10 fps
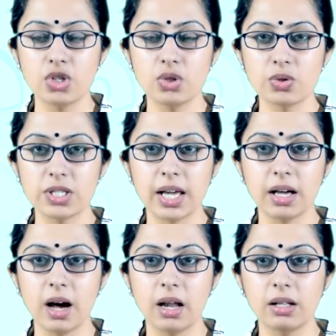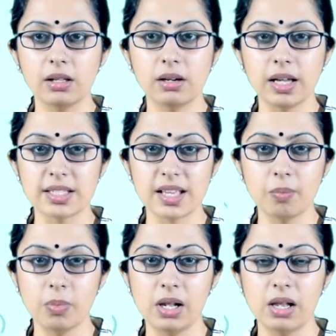To take another
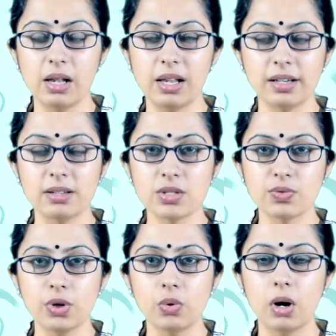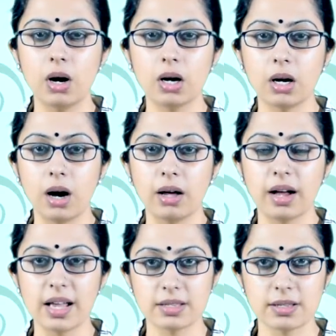example, let us view a car
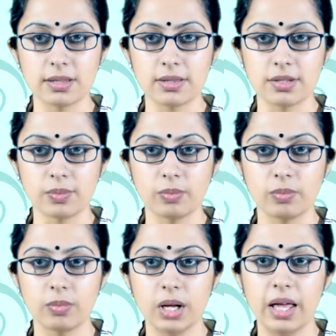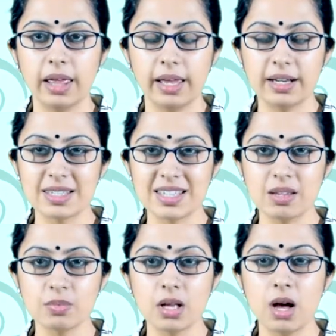as a system. It
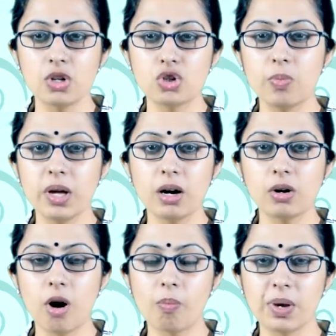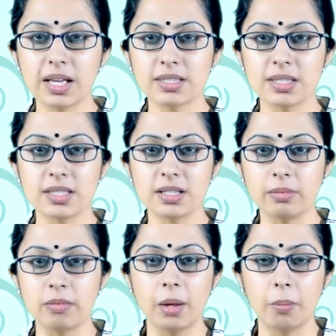seems to be a complex system,
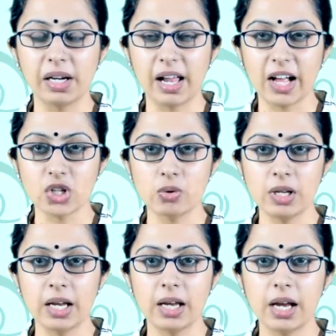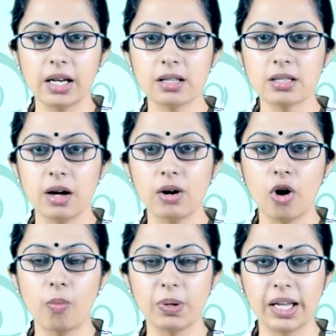but actually it is a
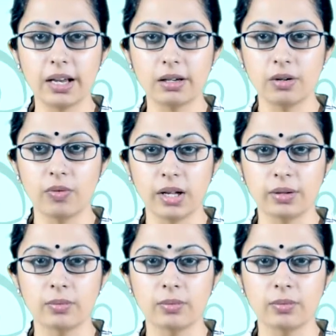complicated one.